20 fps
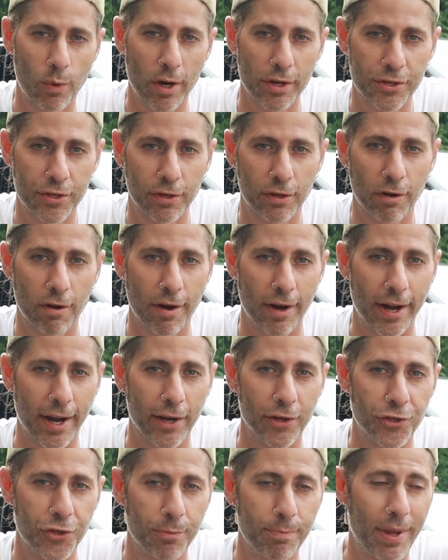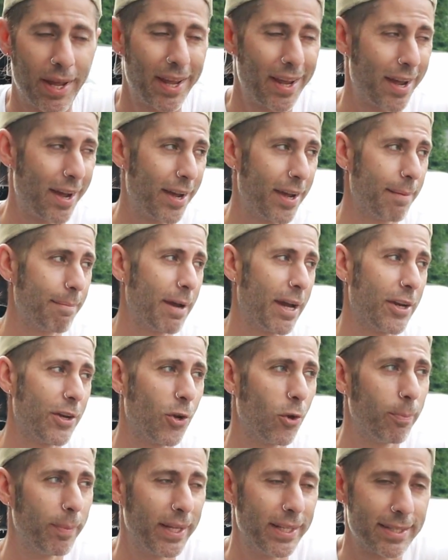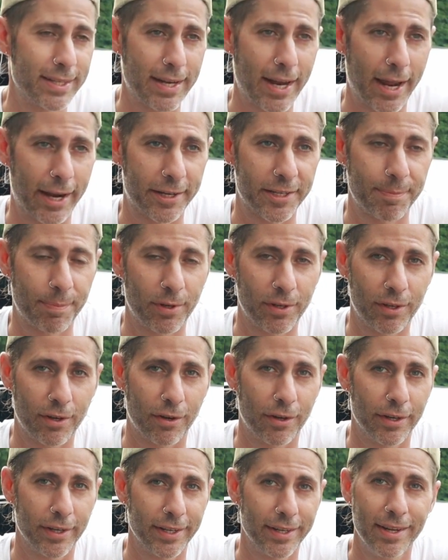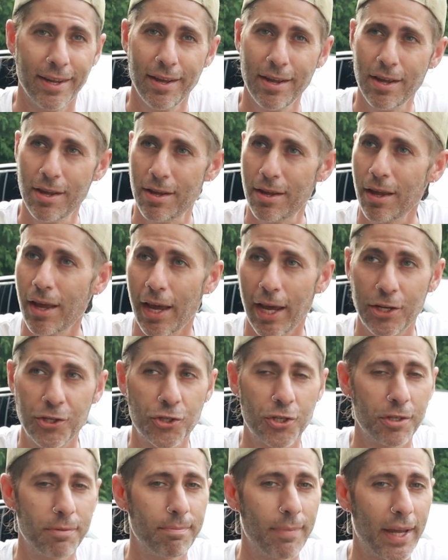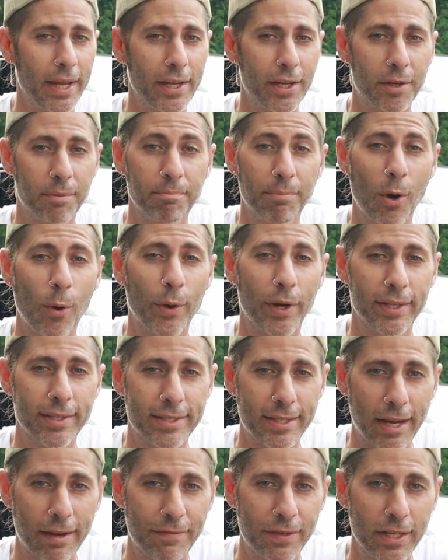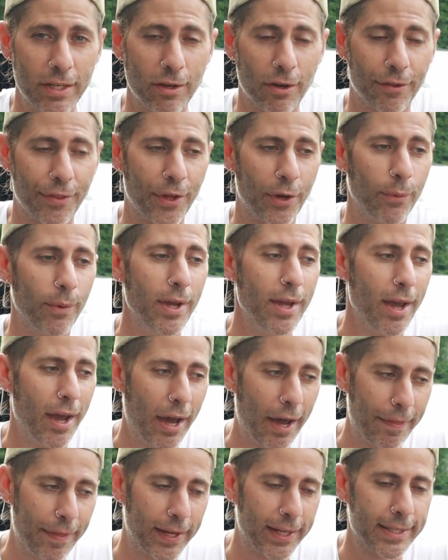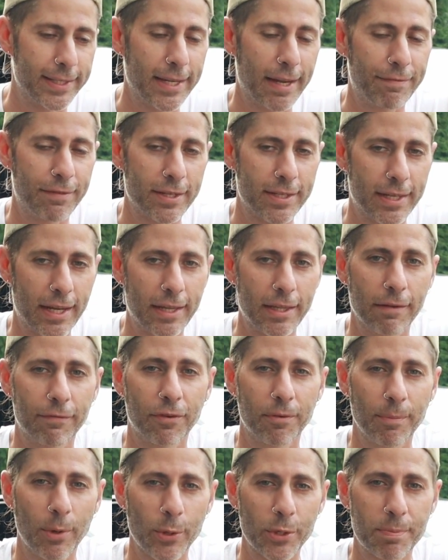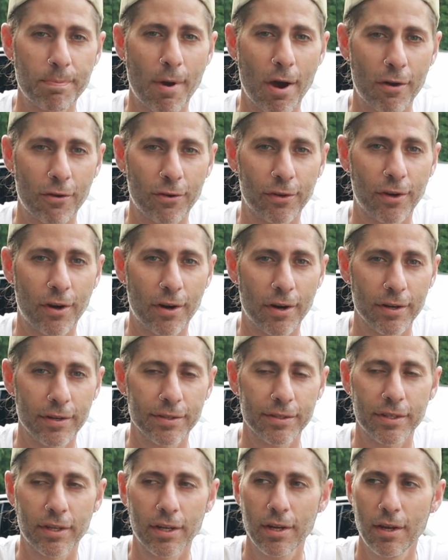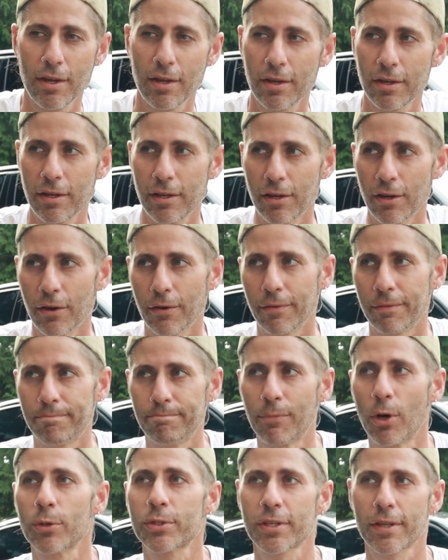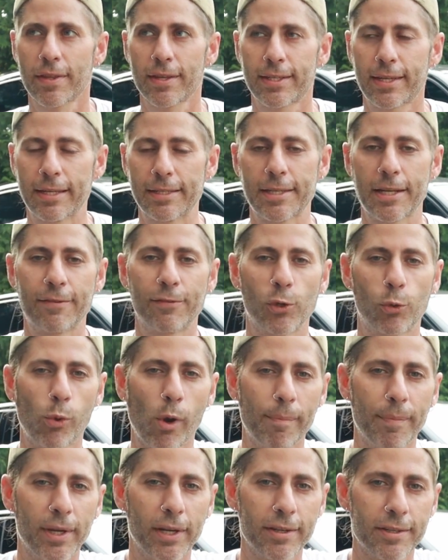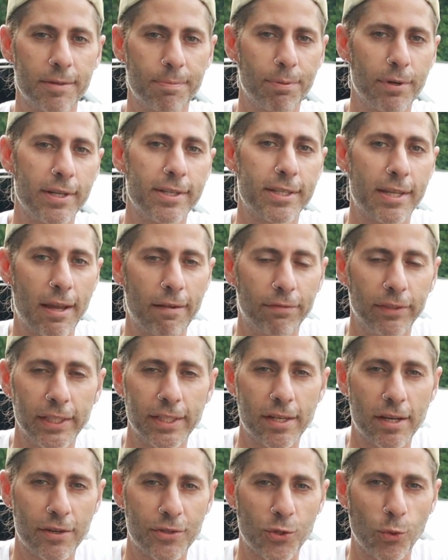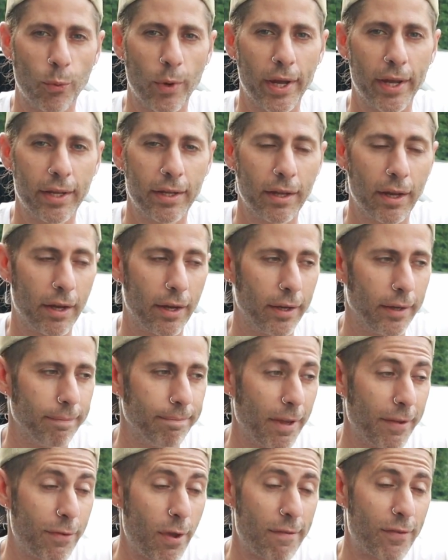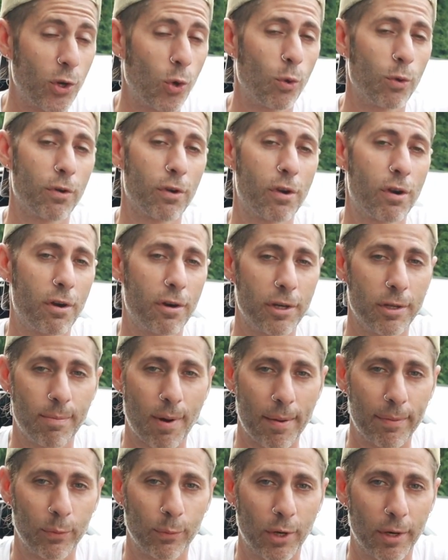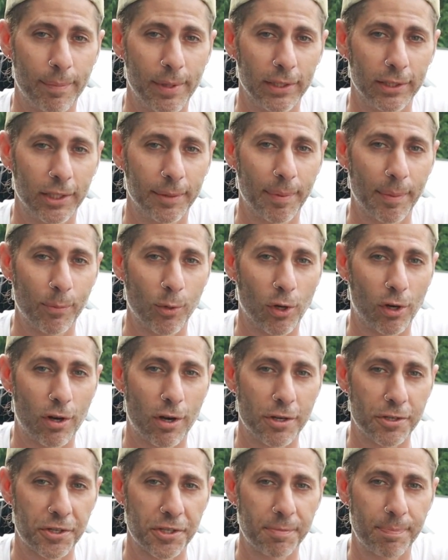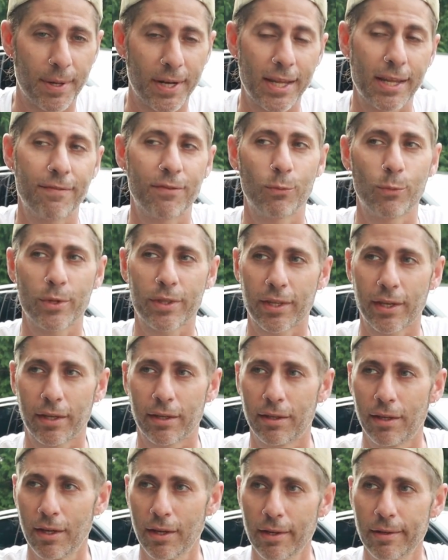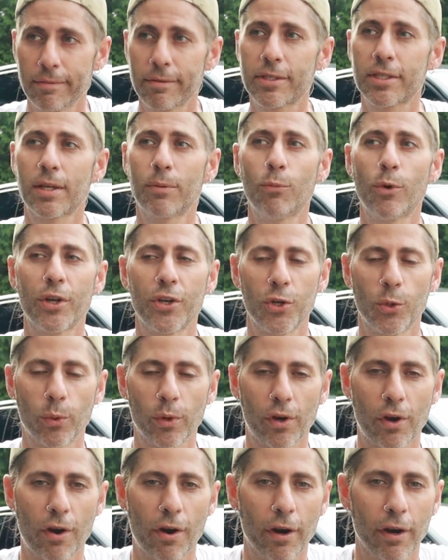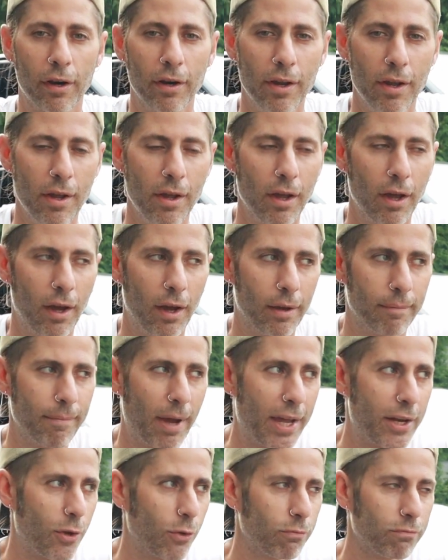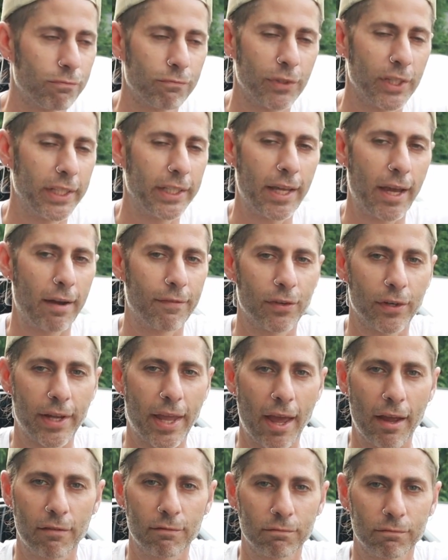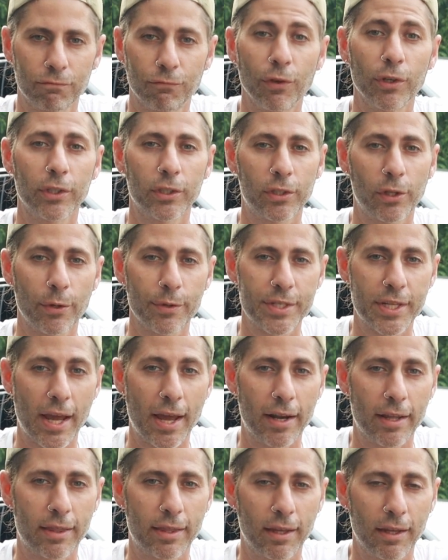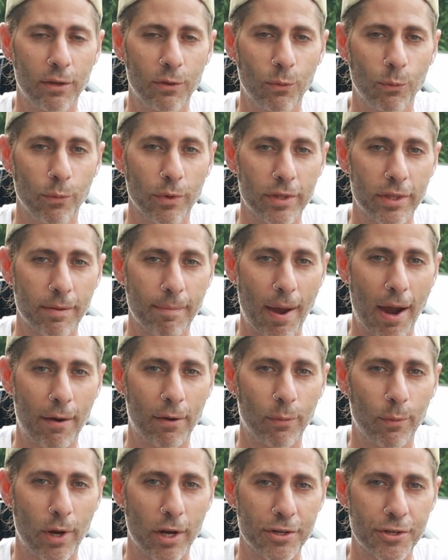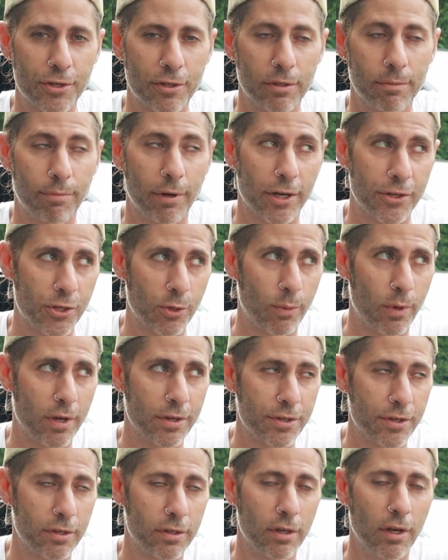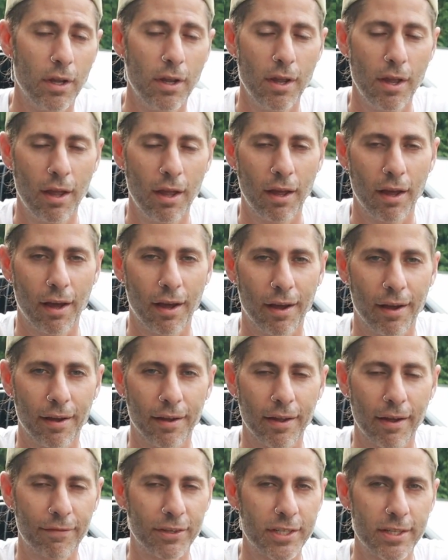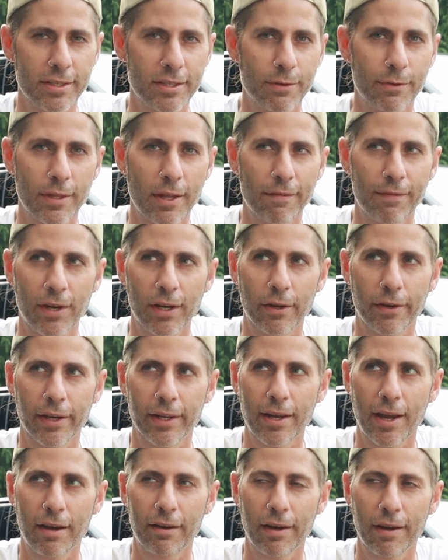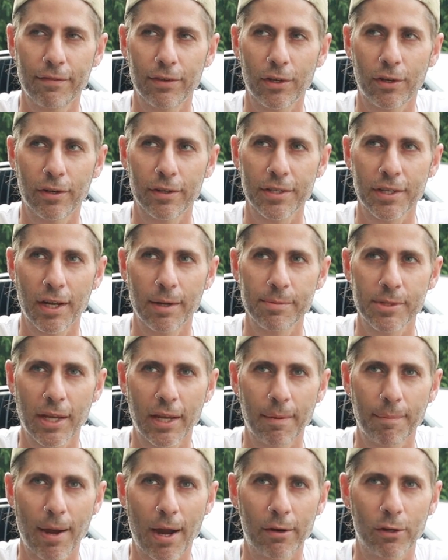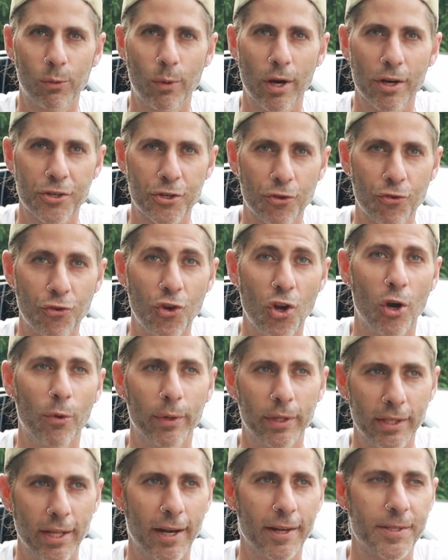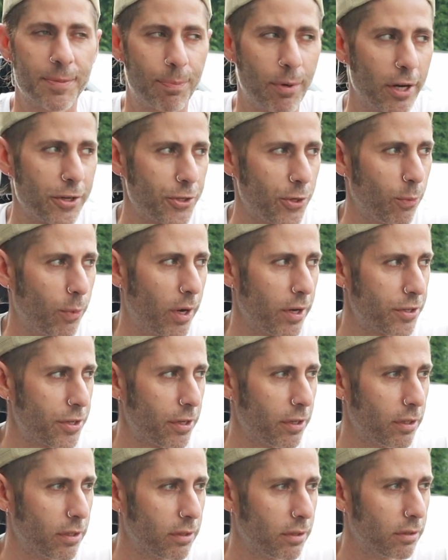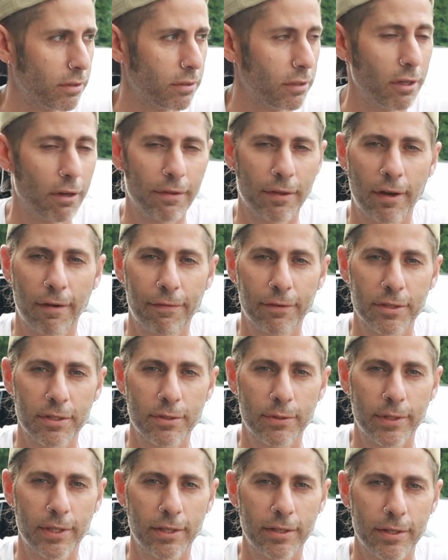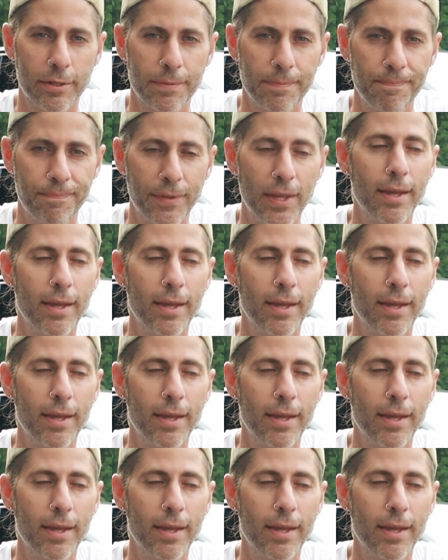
washer on an engine bay, I am by no means an expert on engine bay component safety, although I think it's safe to say that for most modern cars, you know, most of the sensitive equipment is pretty safely tucked away. If you have an older car, you probably want to be a little bit more cautious, but even with a somewhat newer car, I don't really ever get real close to anything with the power washer, pressure washer. Ever since doing that video, I now have a hard time saying power washer knowing that it's pressure washer. You know the difference between the two?